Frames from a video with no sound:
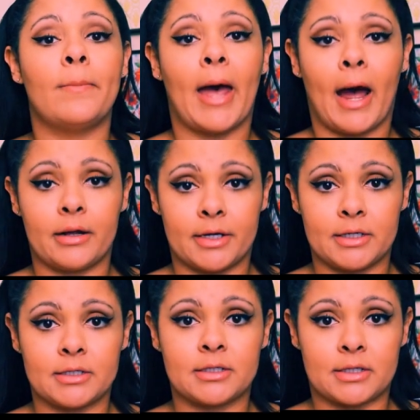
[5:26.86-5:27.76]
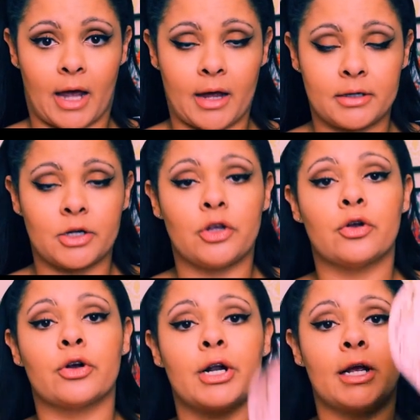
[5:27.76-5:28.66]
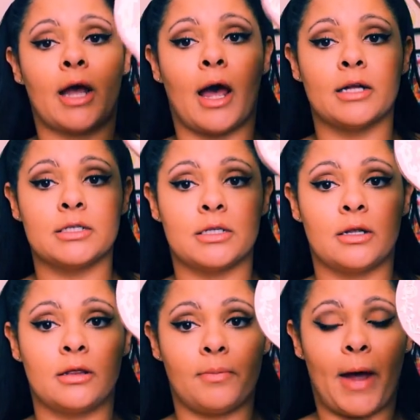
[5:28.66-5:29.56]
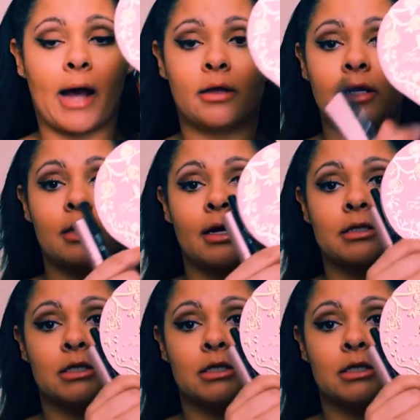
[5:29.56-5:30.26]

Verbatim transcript: palette set, you're going to get the palette that